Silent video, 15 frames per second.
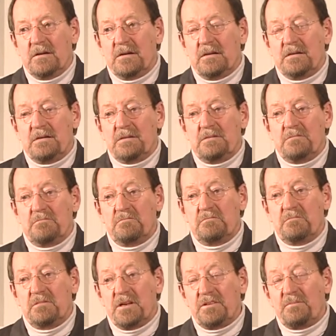uh,
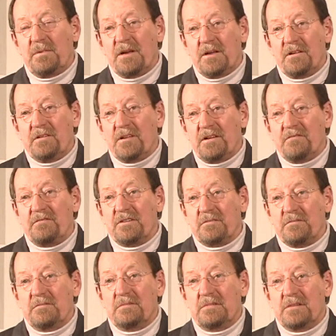that's about it on that
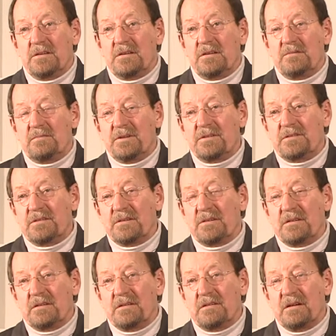film. Yeah, but
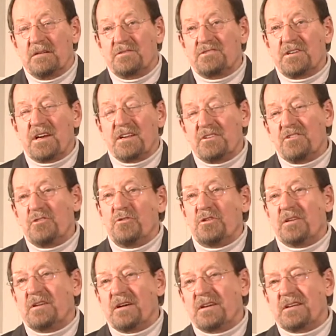uh, I was second
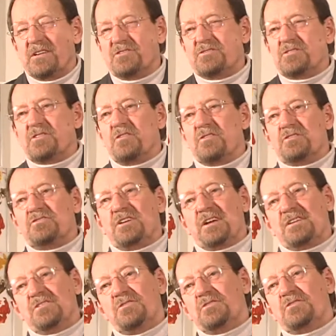unit. I guess you call
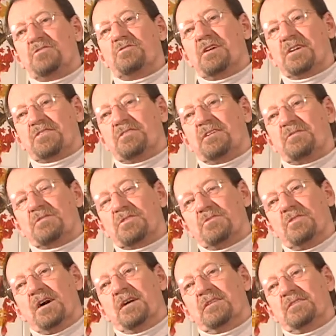second unit director. I would
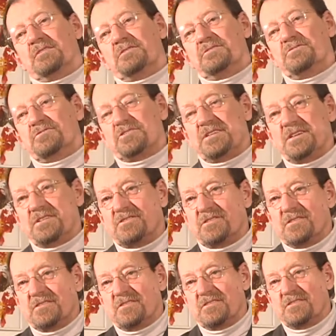go out and do scenes
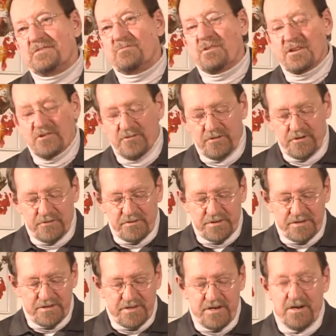that uh, when George
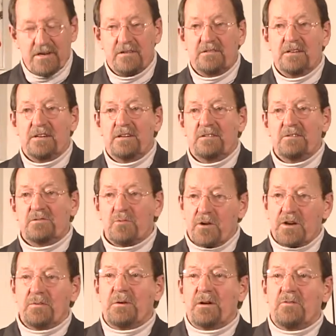wasn't there. You know, I was
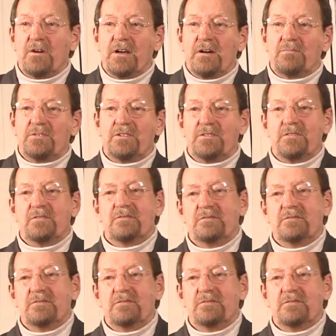working my way up to